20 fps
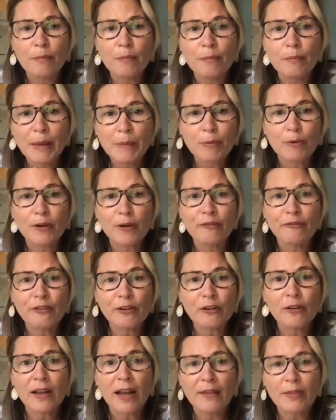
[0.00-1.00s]
people to
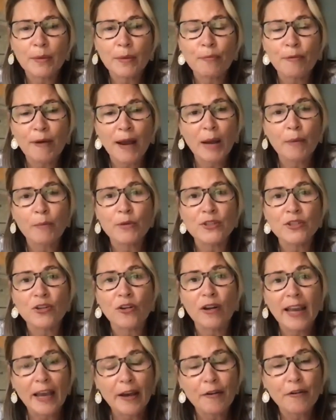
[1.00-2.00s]
feel like the brand was
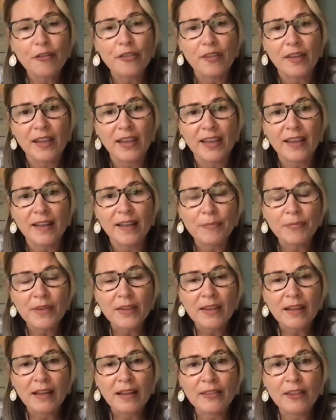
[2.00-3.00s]
not healthy
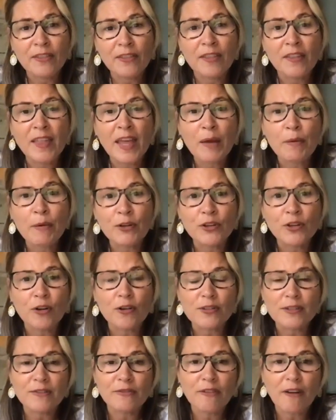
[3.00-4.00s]
and that they would
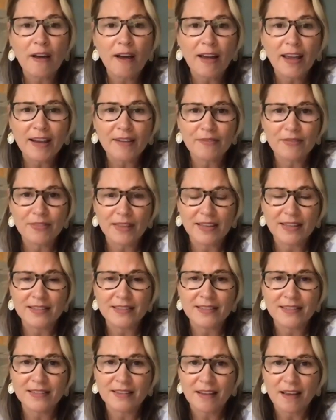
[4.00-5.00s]
not survive
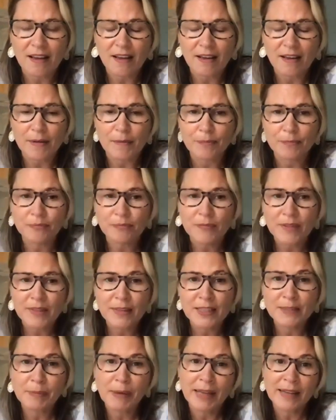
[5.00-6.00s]
this
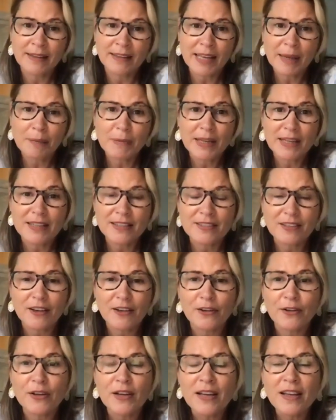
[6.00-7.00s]
this pandemic.
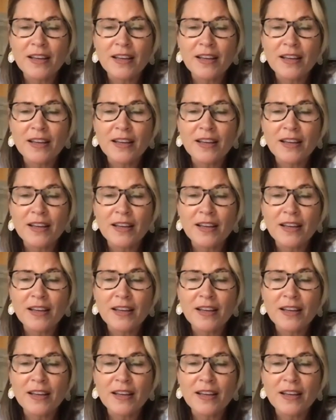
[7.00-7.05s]
So,